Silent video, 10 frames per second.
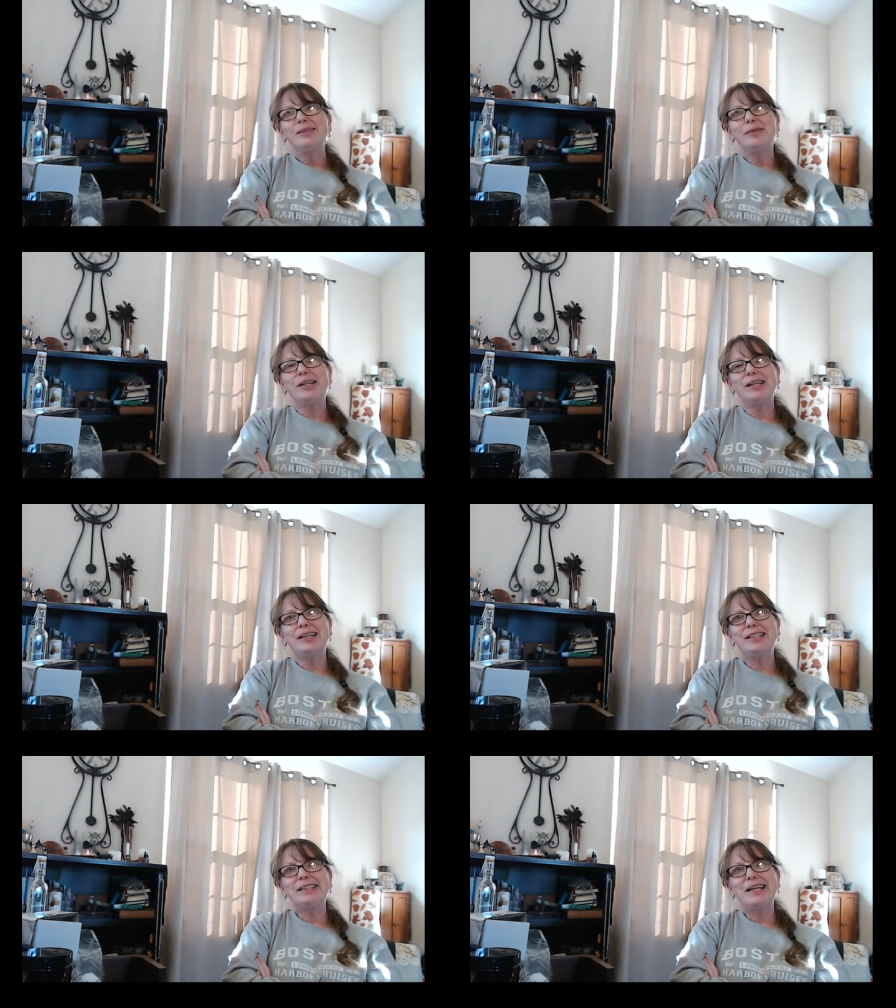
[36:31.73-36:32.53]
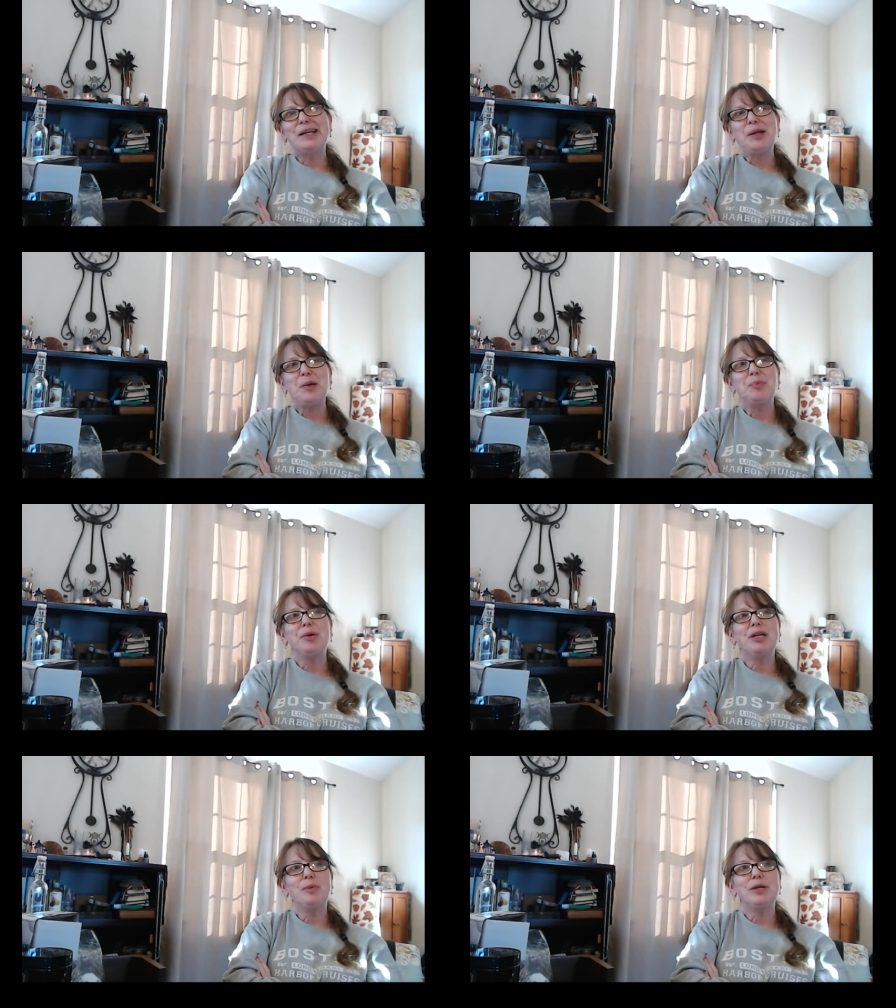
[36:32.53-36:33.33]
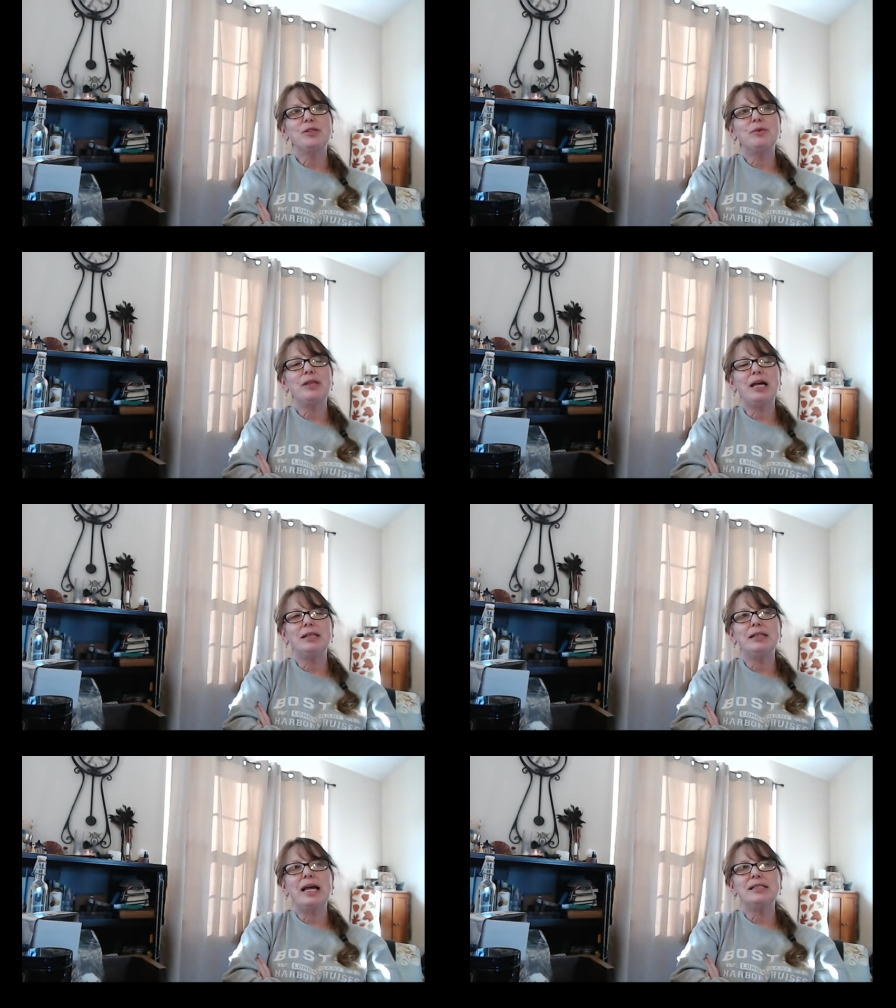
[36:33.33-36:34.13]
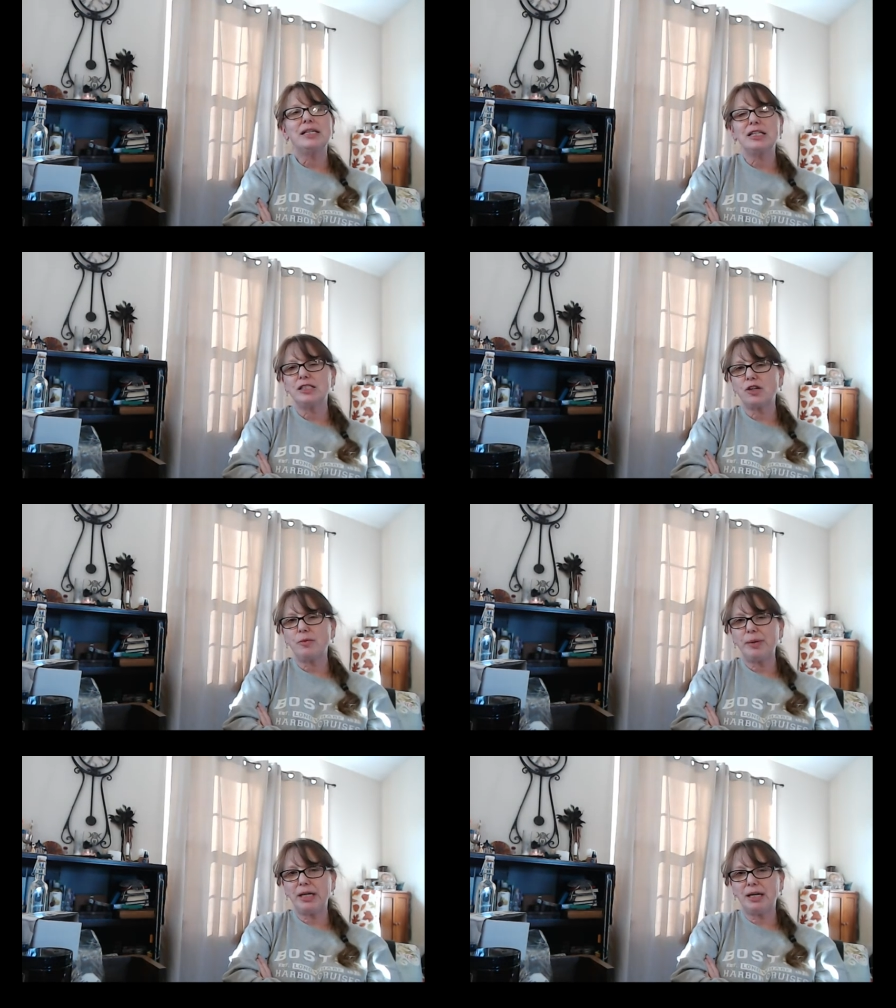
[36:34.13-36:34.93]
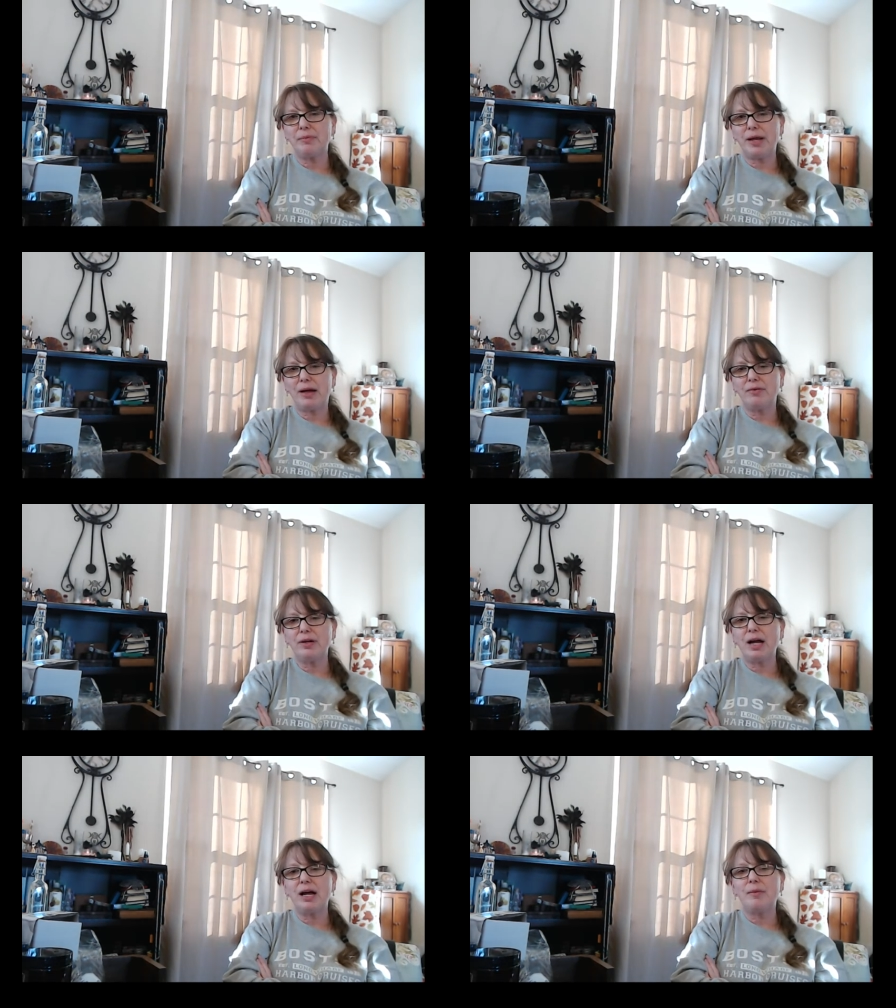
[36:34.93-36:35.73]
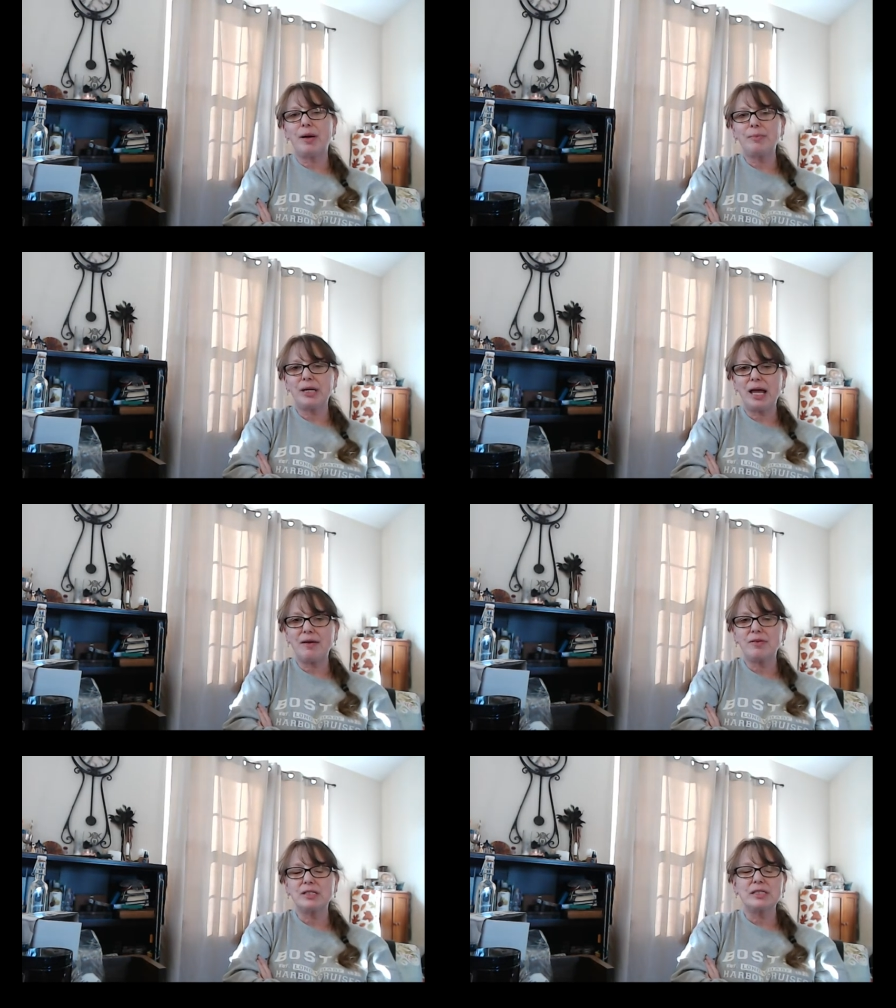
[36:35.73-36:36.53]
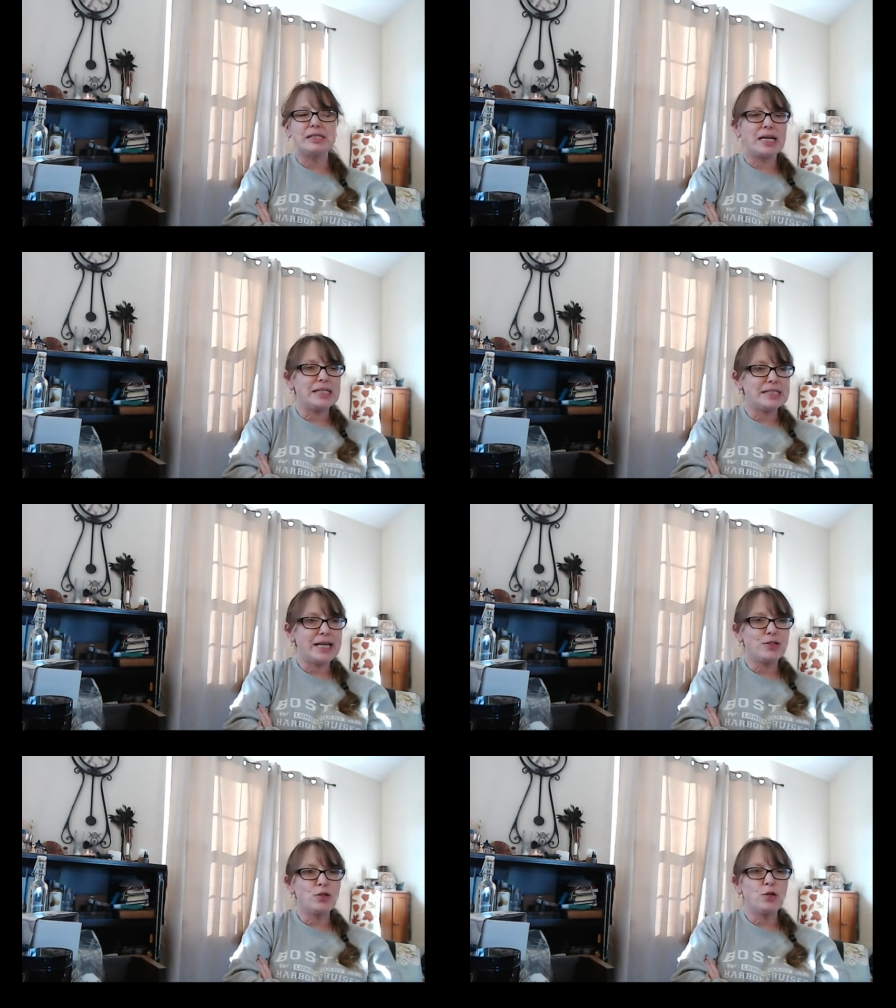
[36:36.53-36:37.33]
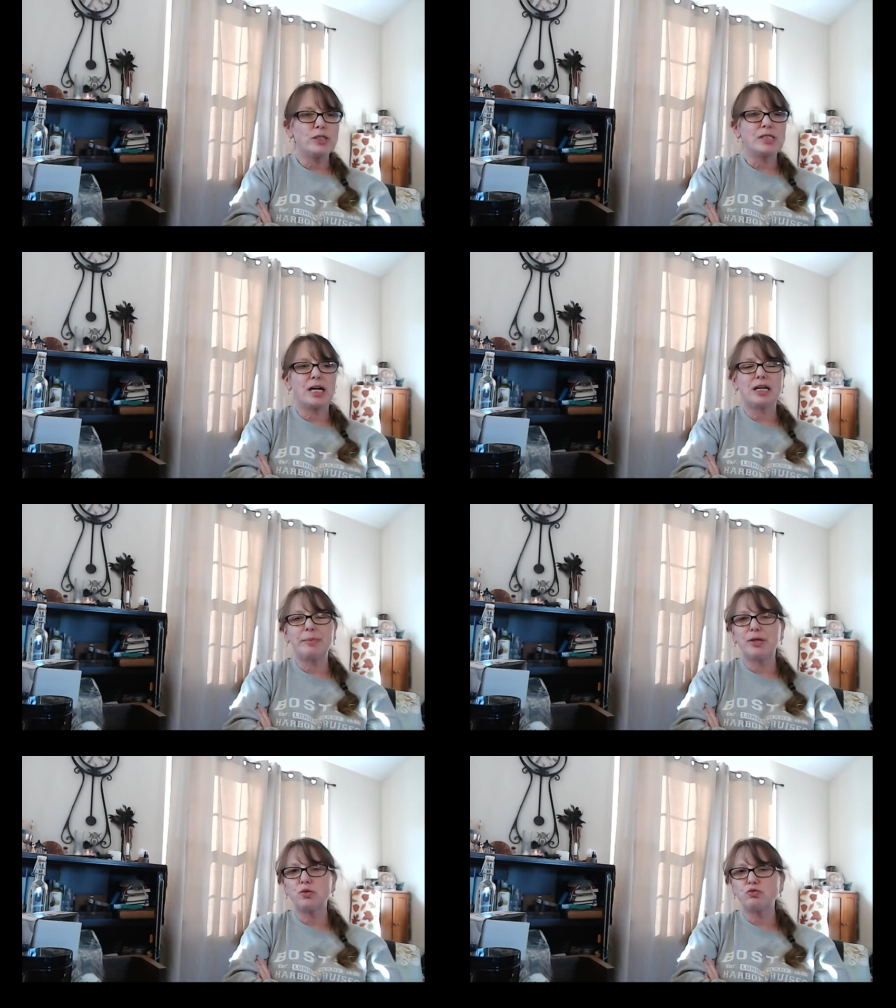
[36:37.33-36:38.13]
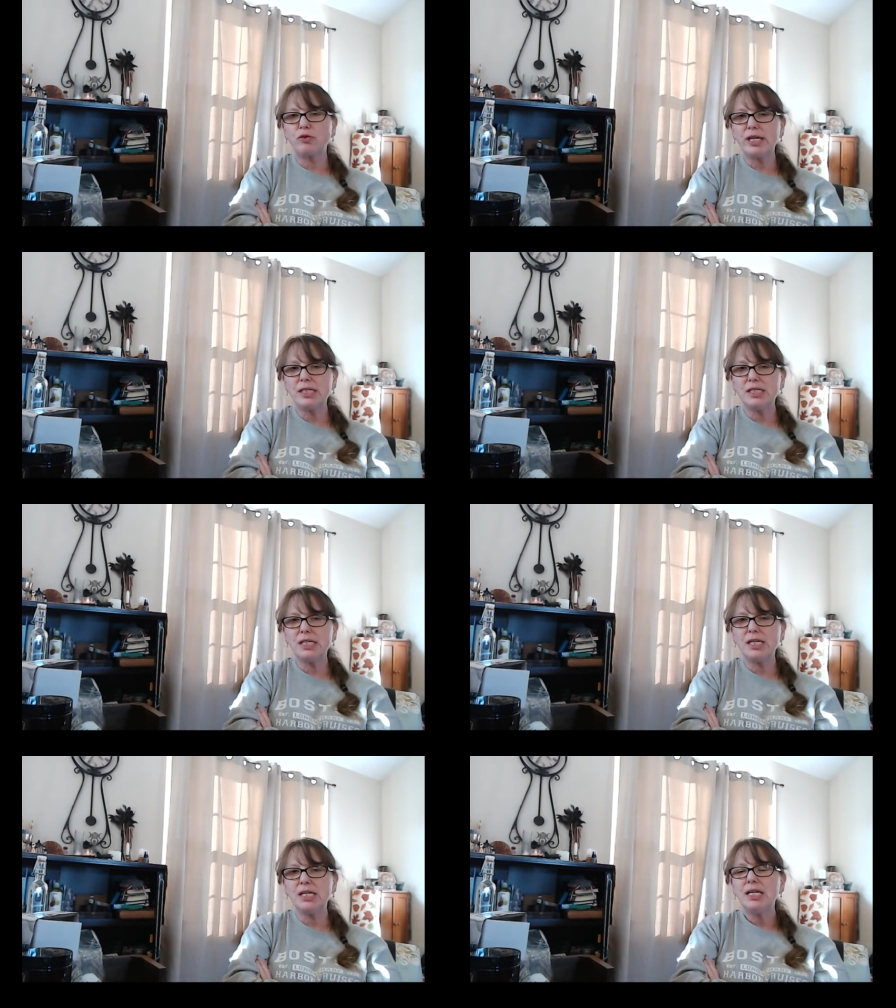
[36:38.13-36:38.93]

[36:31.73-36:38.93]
what can I say? But anyway, so that that's gonna start picking up now. Um, I'm gonna have a steady schedule. It's not gonna be crazy.